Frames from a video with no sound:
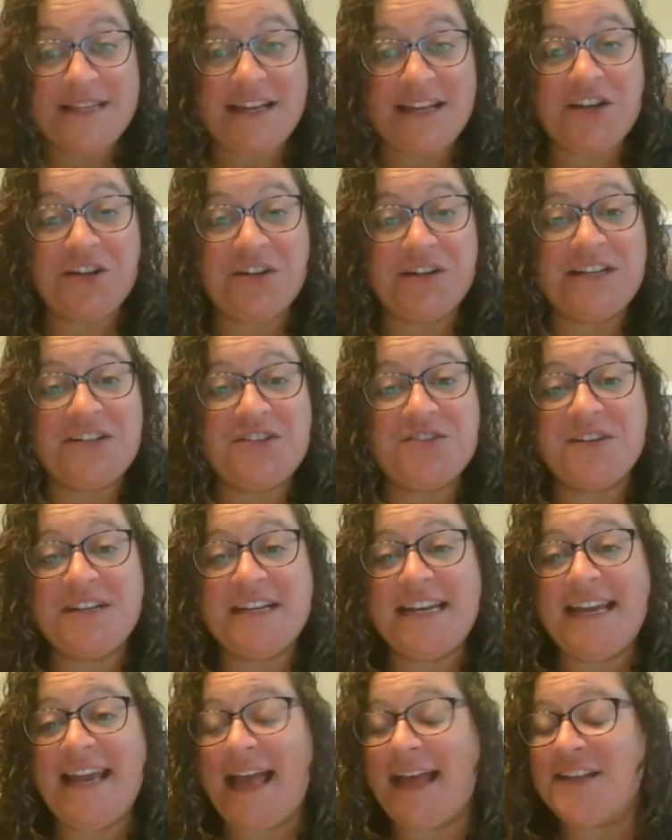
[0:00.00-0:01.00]
under a
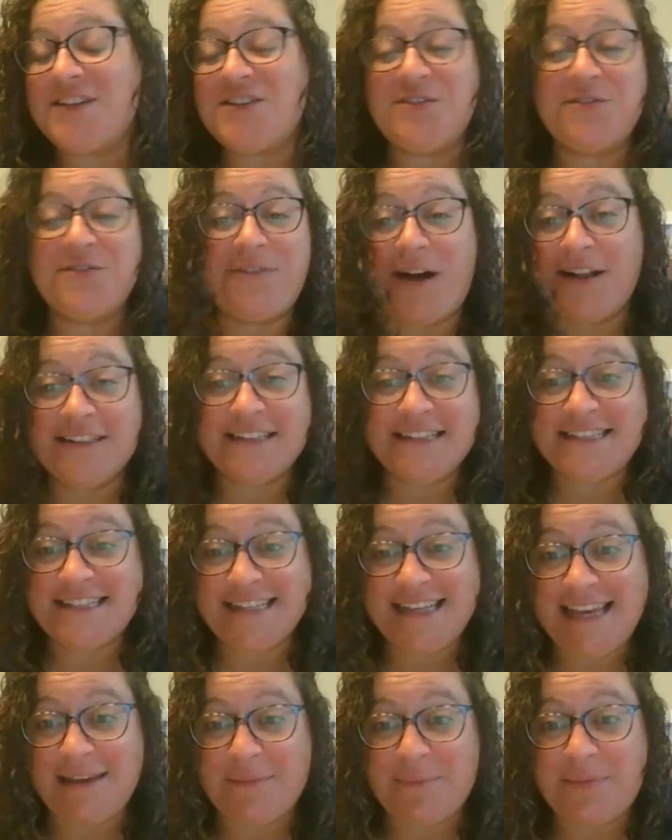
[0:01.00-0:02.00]
tree and you fall
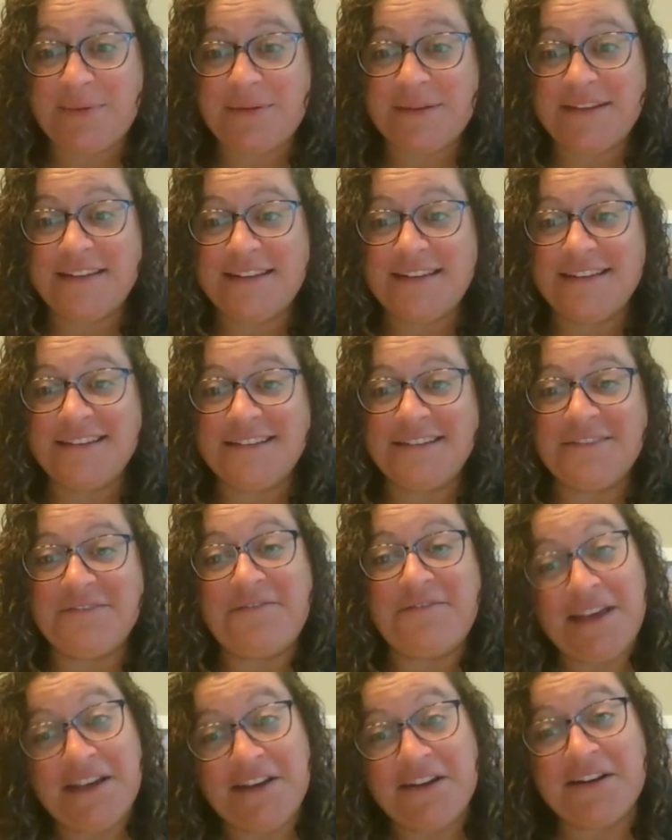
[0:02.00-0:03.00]
asleep,
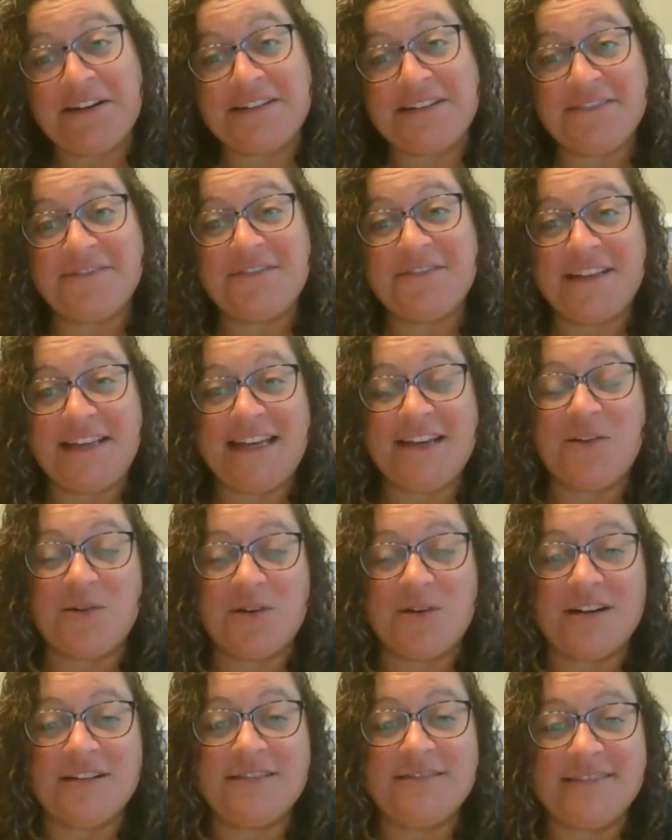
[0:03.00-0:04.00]
figuratively
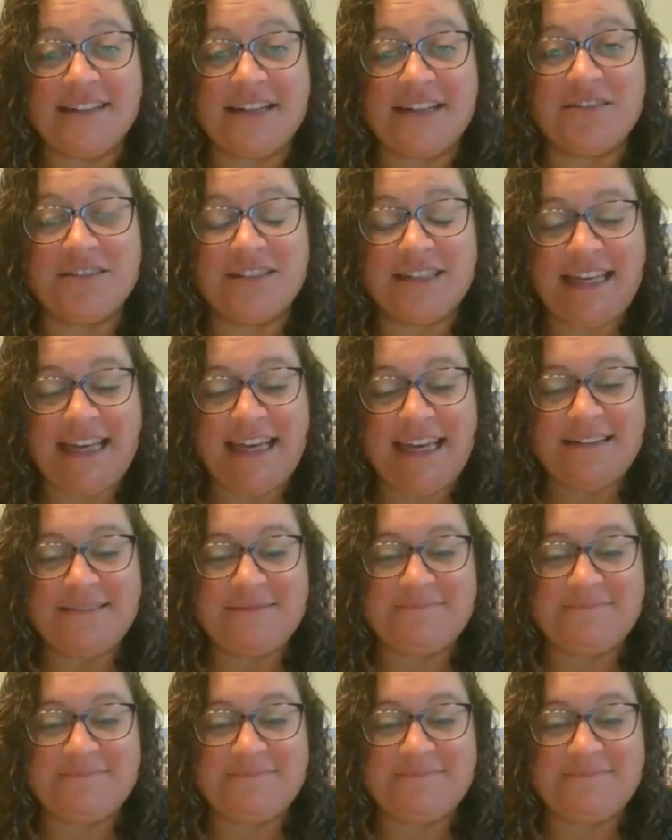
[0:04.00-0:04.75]
or literally.